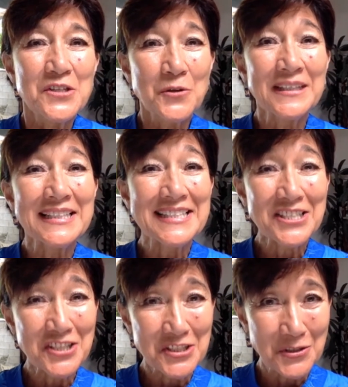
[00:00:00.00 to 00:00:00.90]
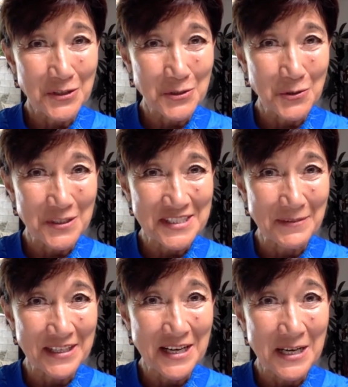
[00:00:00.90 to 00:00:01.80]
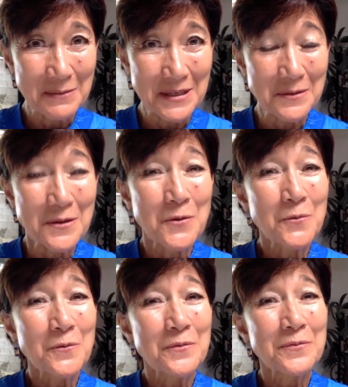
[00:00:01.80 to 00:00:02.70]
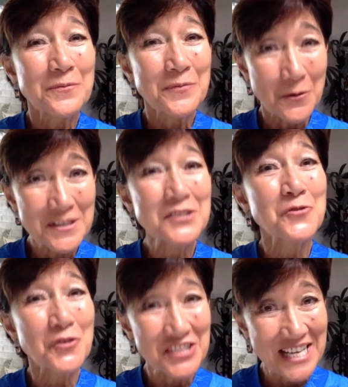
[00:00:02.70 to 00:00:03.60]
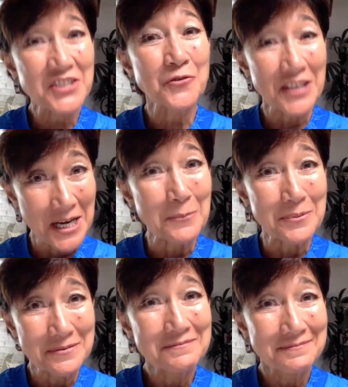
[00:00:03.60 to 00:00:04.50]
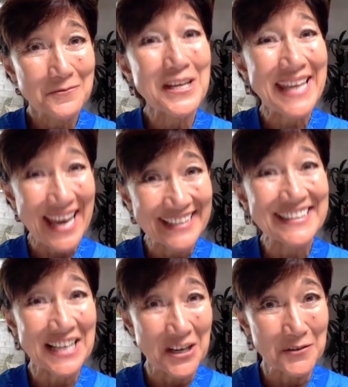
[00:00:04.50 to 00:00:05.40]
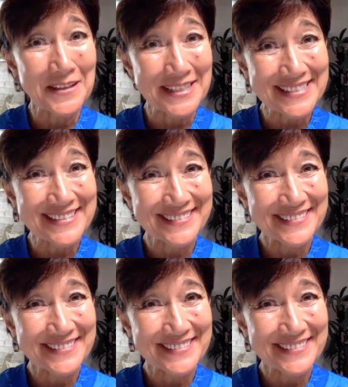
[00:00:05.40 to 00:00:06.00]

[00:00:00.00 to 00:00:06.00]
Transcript: So in addition to the tourism economy, there is a trajectory up. We can get out of this.